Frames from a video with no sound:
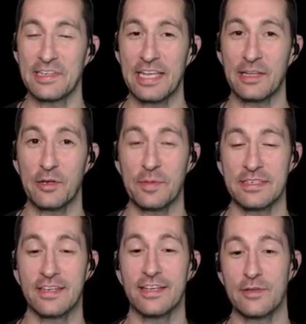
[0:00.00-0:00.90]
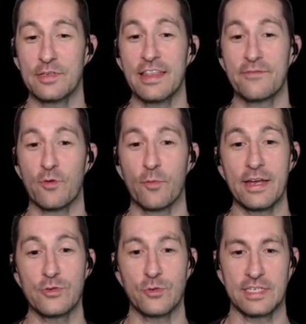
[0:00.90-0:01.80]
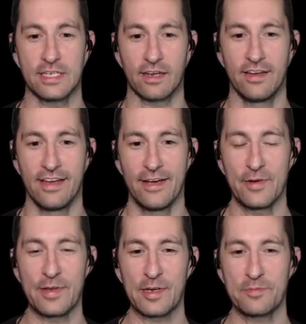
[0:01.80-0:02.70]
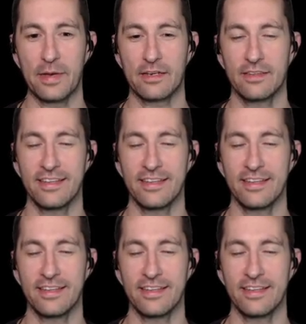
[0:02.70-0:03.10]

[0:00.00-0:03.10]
does take a little bit to get used to that four-way joystick. When you expect